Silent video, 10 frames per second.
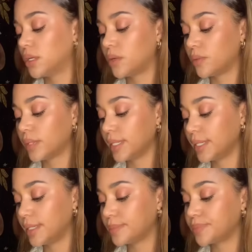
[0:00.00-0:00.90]

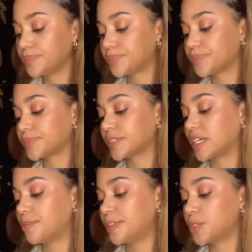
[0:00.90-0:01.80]
Alright. I
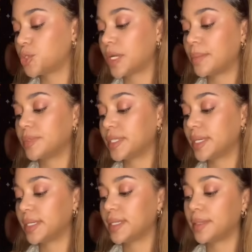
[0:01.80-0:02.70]
feel trapped
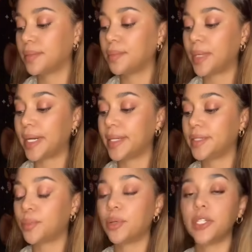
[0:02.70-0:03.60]
in my
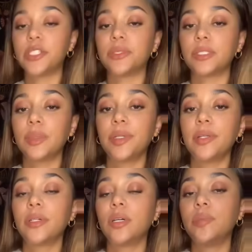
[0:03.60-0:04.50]
depression. Somebody here
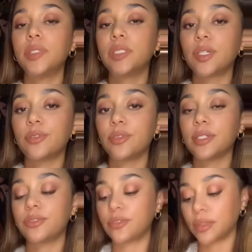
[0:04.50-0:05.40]
could be suffering
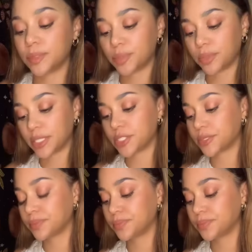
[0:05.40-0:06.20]
from depression.